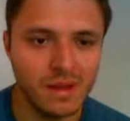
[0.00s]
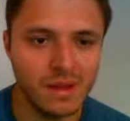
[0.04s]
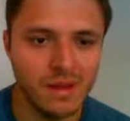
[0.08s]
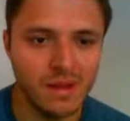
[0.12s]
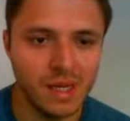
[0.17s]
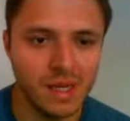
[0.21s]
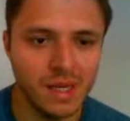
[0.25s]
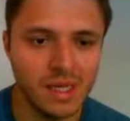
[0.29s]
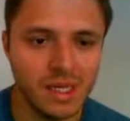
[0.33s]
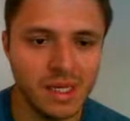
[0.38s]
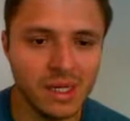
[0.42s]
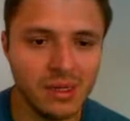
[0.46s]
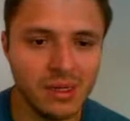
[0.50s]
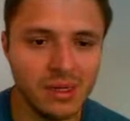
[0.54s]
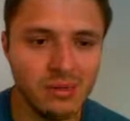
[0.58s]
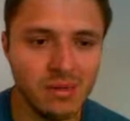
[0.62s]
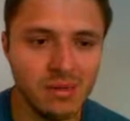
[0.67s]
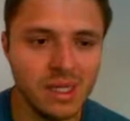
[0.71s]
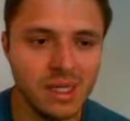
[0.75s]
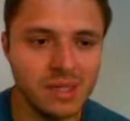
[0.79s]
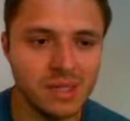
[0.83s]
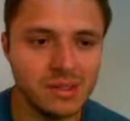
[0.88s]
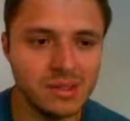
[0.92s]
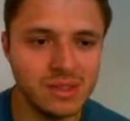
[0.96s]
I think
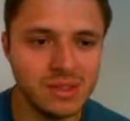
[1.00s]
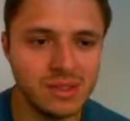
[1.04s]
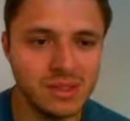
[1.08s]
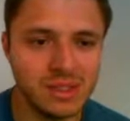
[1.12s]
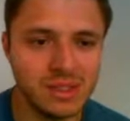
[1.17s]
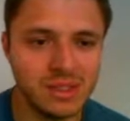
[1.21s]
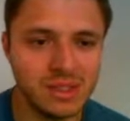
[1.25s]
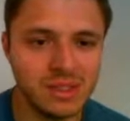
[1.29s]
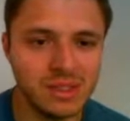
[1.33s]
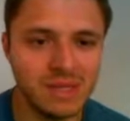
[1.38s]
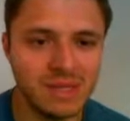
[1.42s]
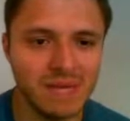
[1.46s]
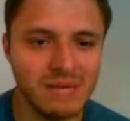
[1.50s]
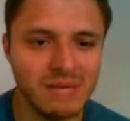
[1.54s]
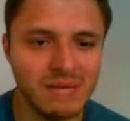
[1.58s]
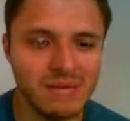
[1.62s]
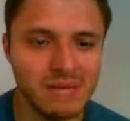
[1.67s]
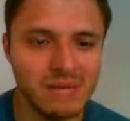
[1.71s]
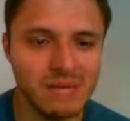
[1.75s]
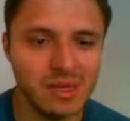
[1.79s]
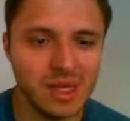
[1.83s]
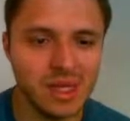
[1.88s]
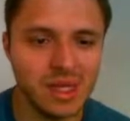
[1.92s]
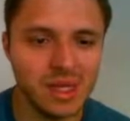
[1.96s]
queen to c7 is
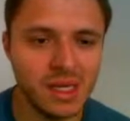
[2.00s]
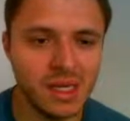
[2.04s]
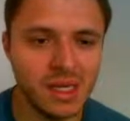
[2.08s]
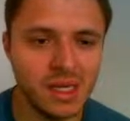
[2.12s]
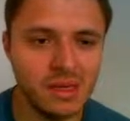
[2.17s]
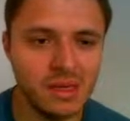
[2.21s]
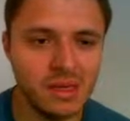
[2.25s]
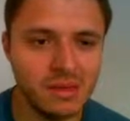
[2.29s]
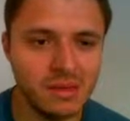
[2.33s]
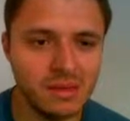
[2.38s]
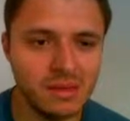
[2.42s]
okay here.